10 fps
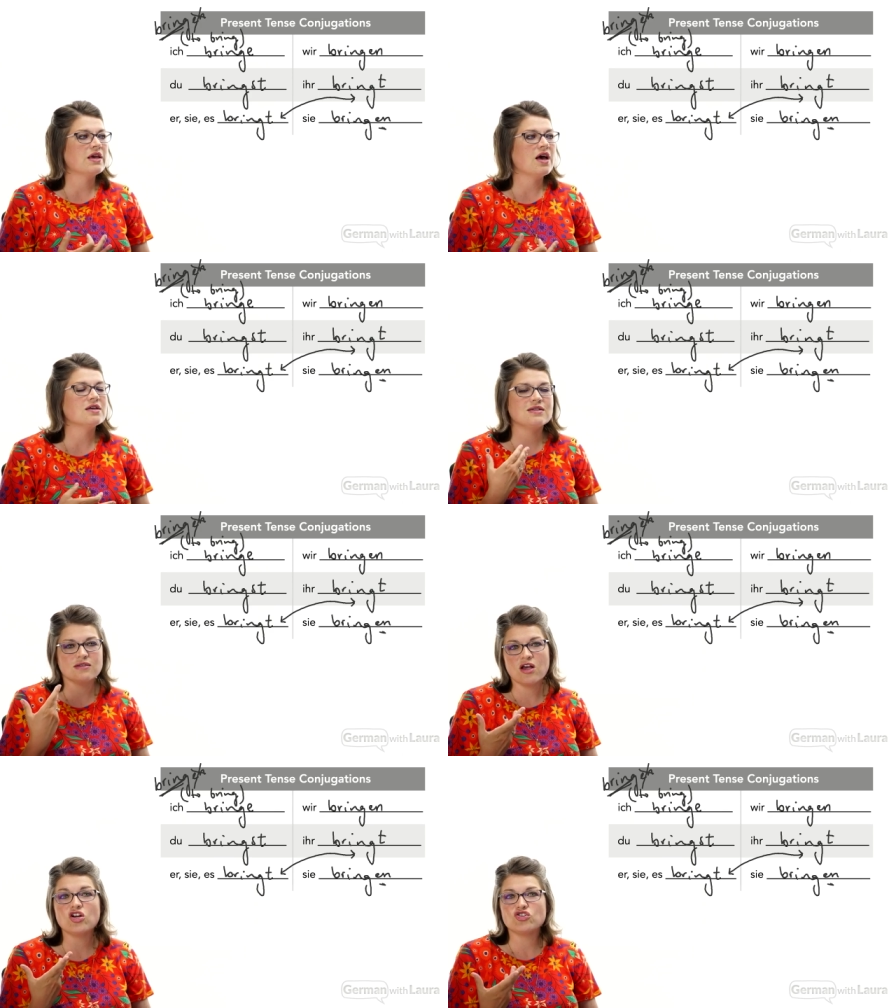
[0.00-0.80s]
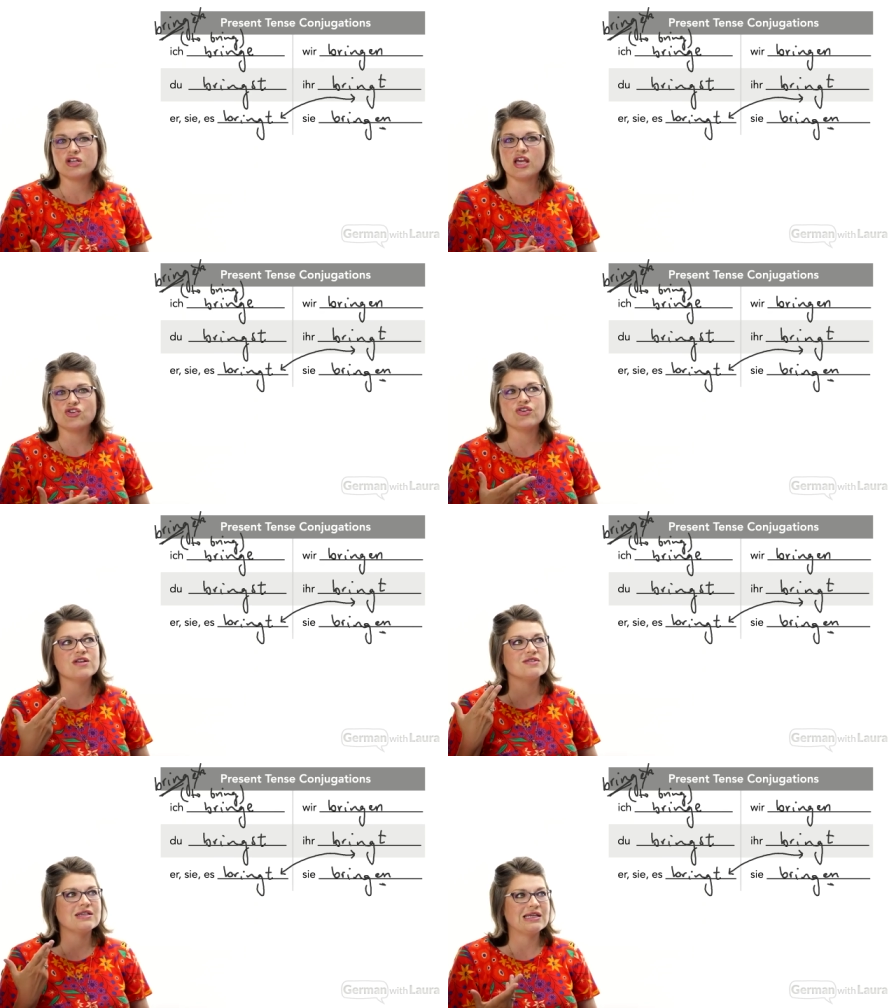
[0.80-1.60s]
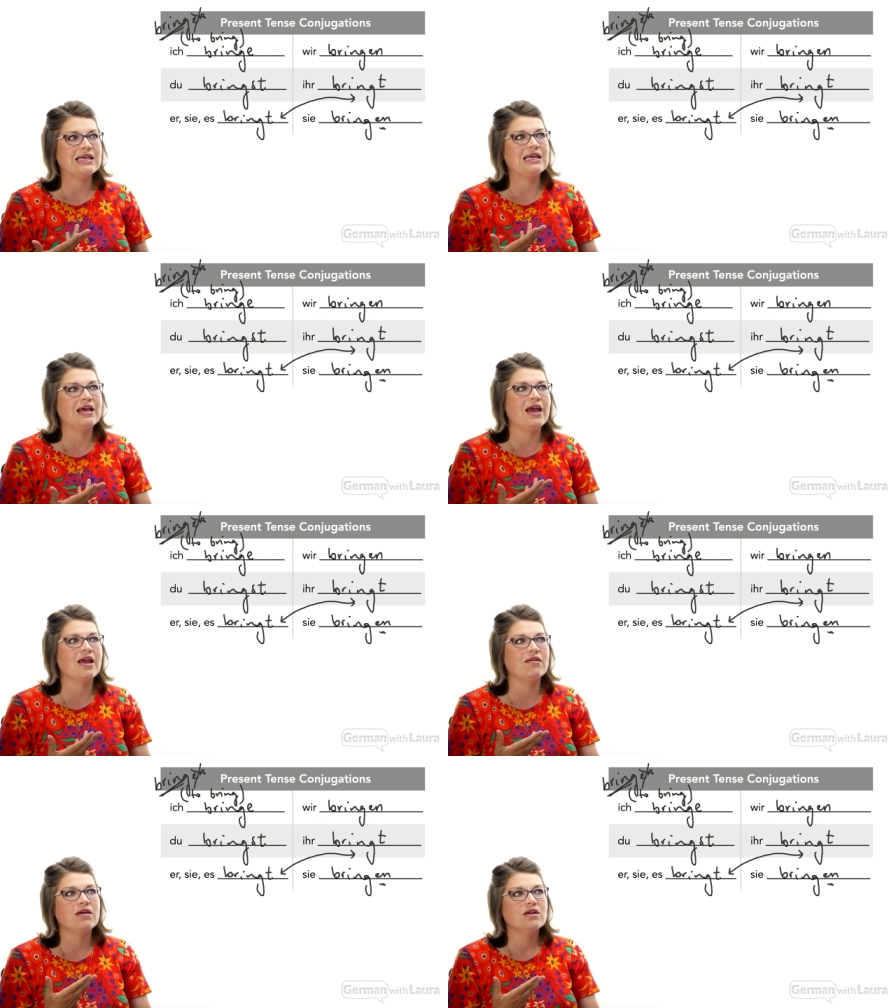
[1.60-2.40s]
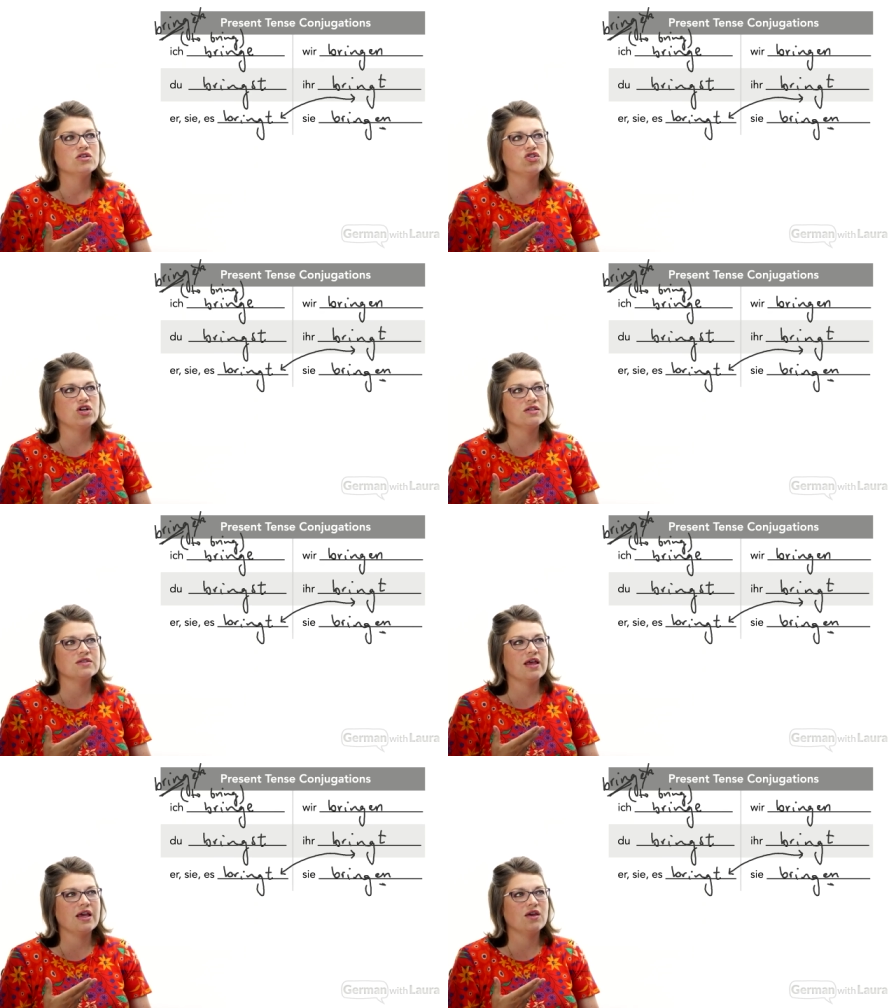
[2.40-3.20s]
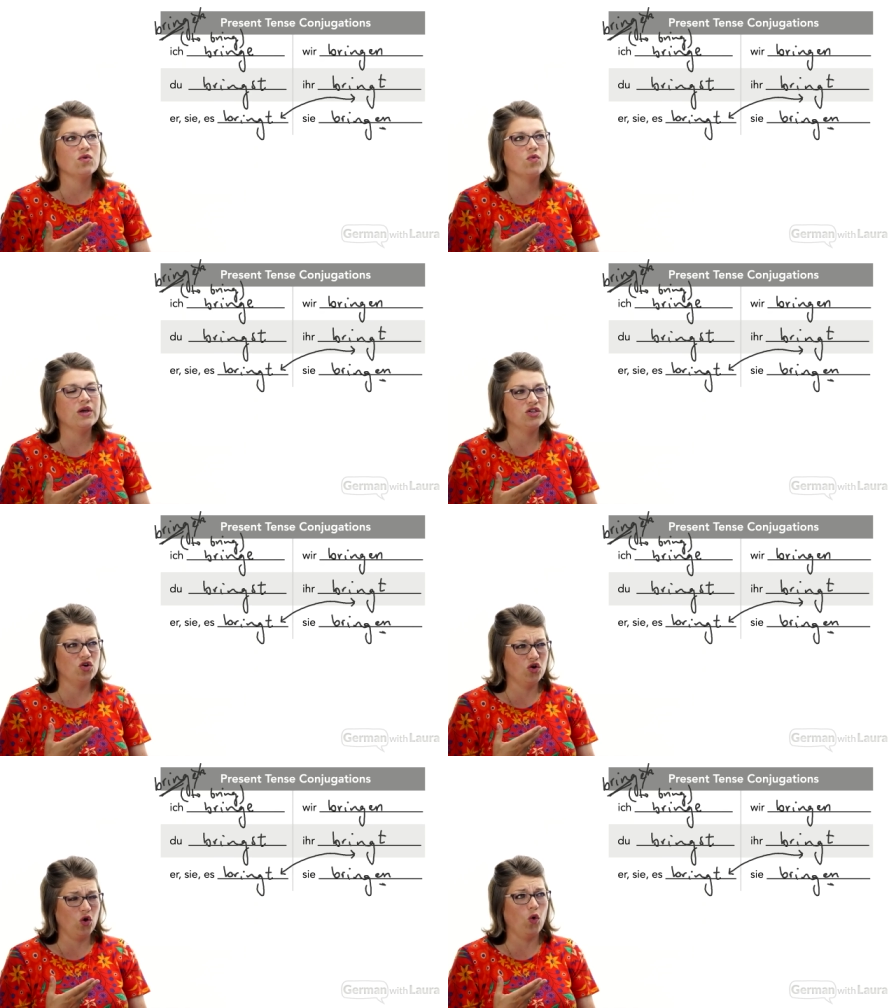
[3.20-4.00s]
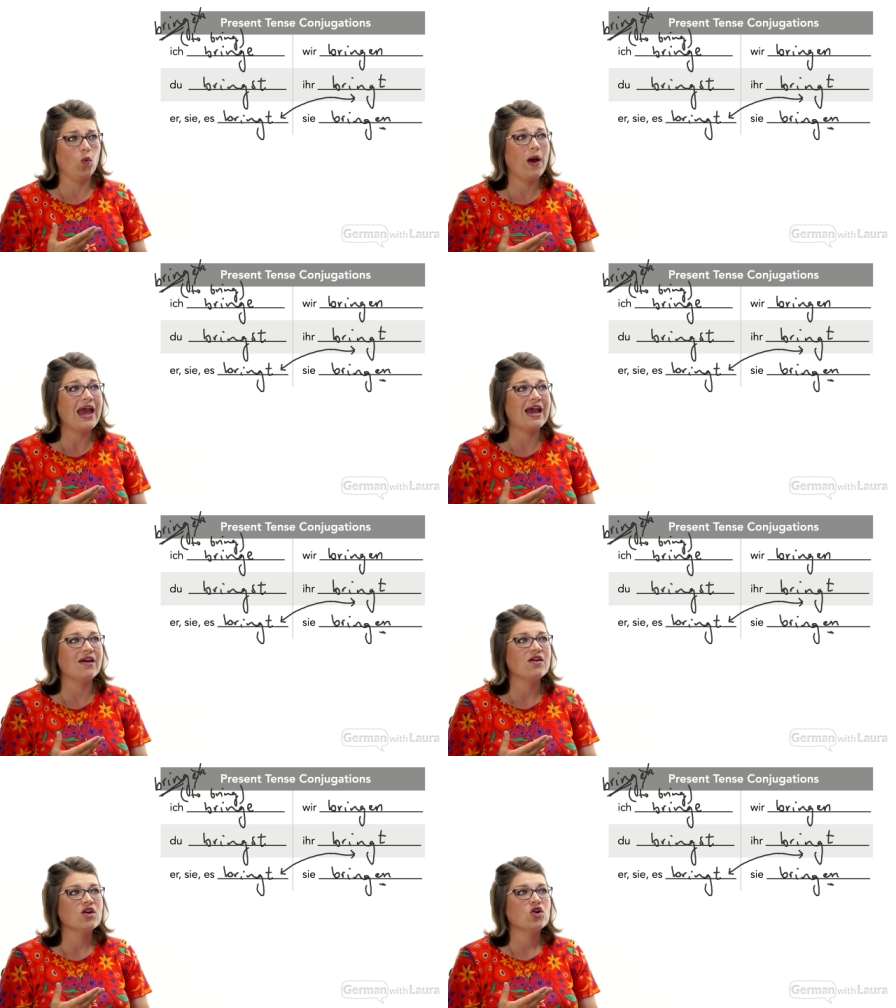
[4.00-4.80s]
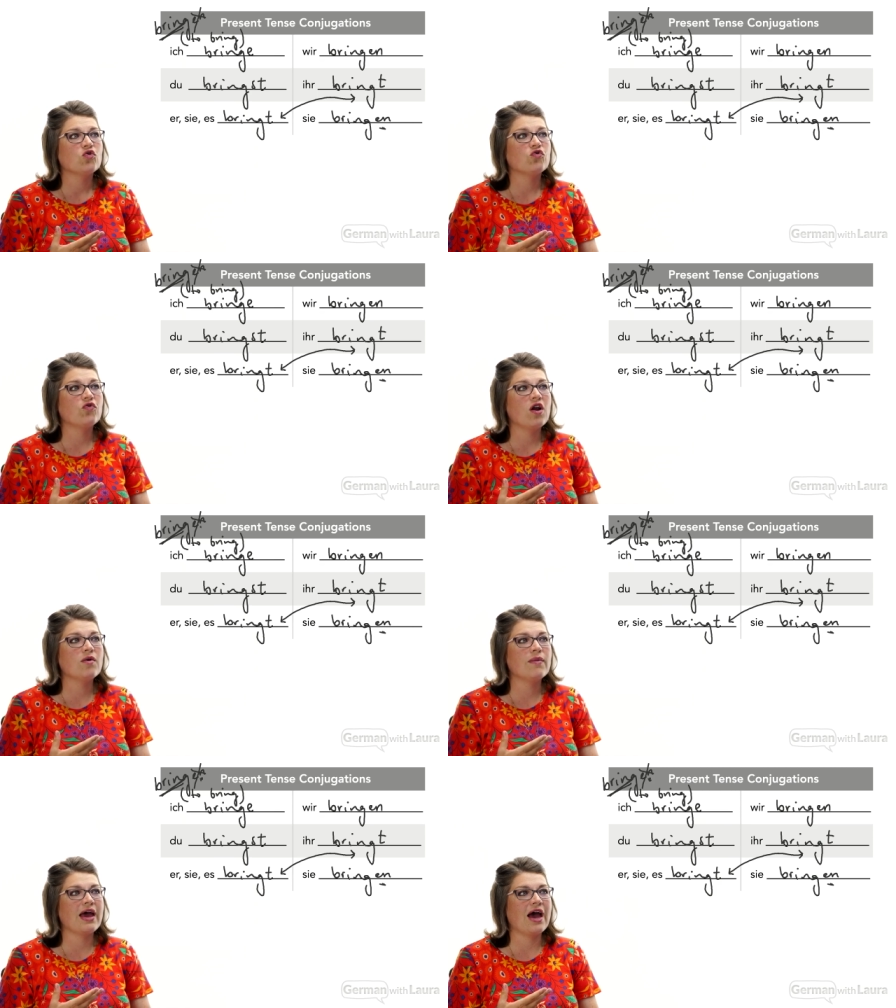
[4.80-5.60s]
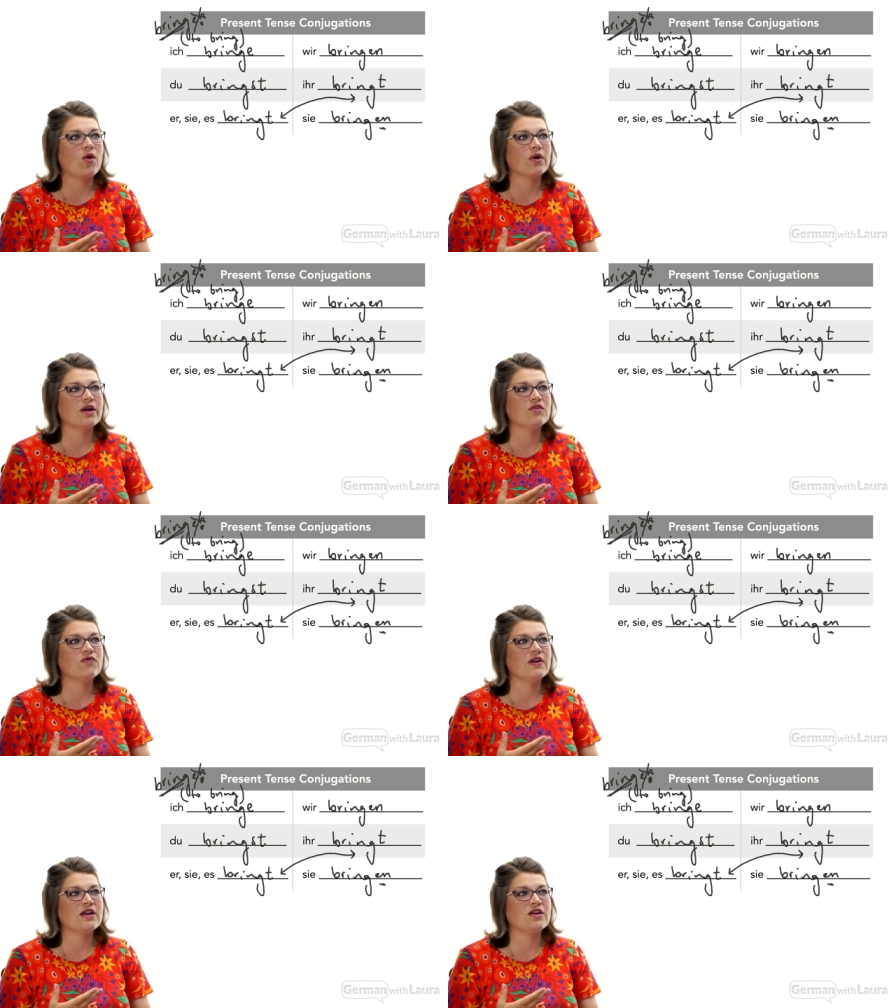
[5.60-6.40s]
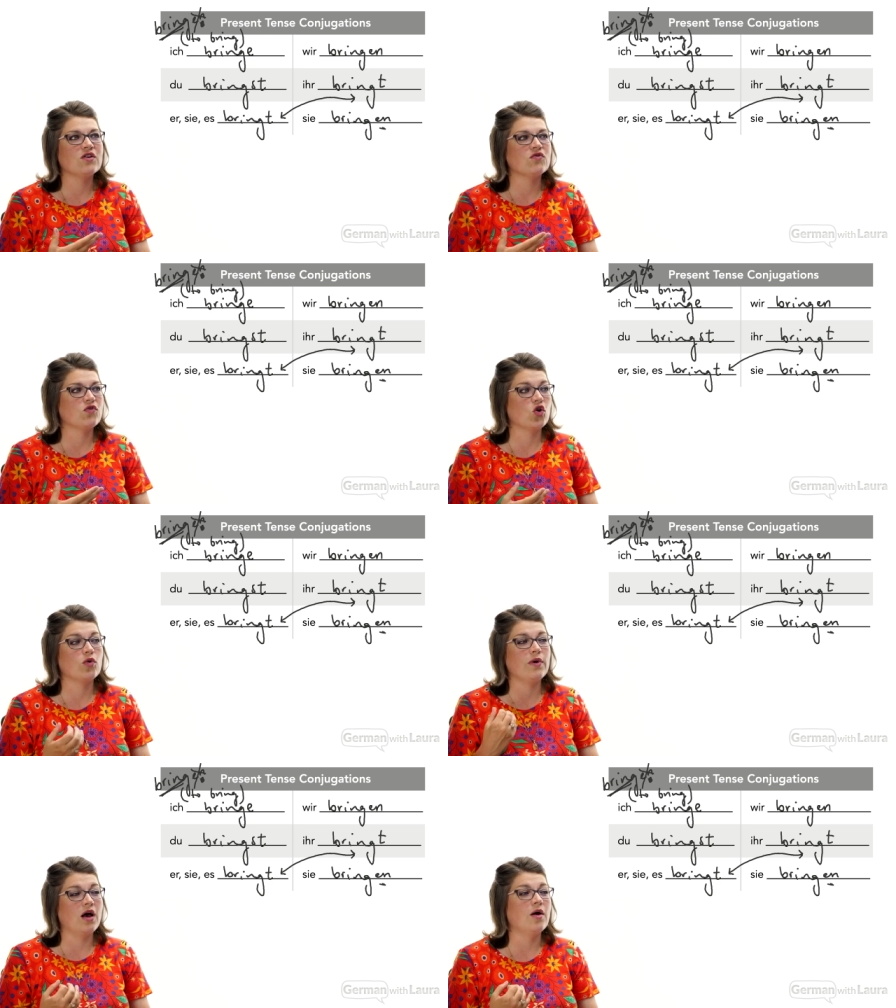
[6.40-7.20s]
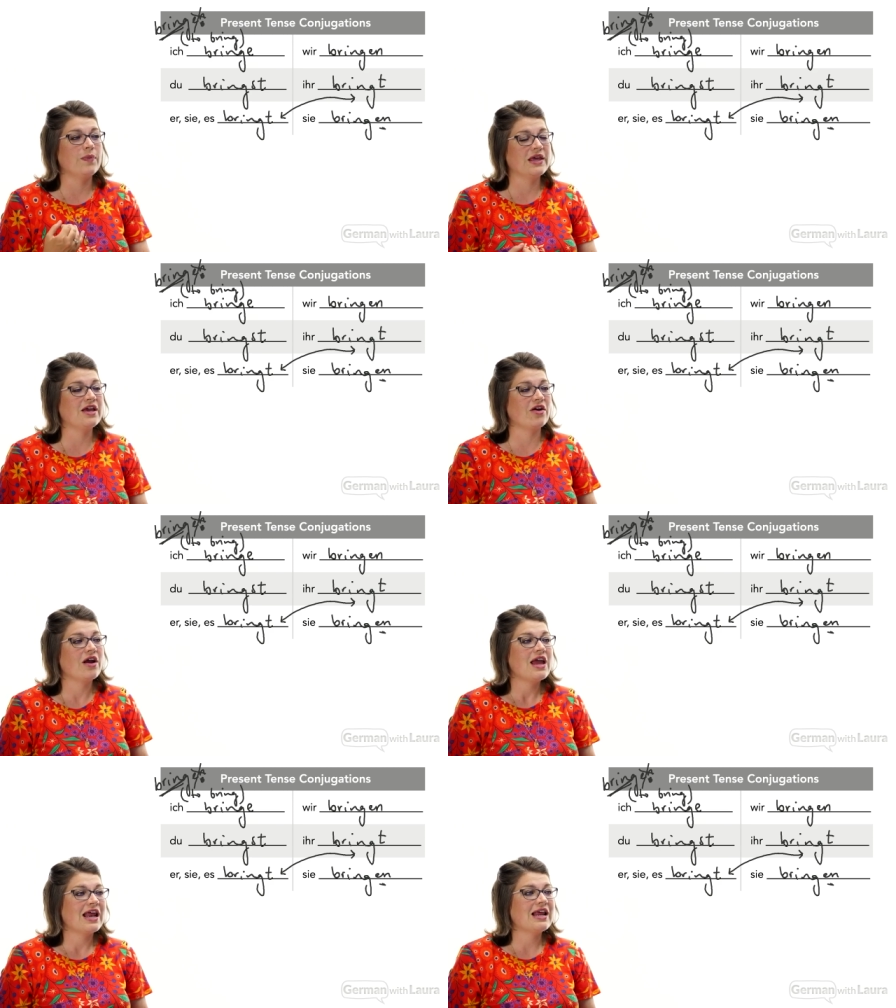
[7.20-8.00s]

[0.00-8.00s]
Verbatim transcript: because its conjugation is an E N, just like we took away from our infinitive verb up here.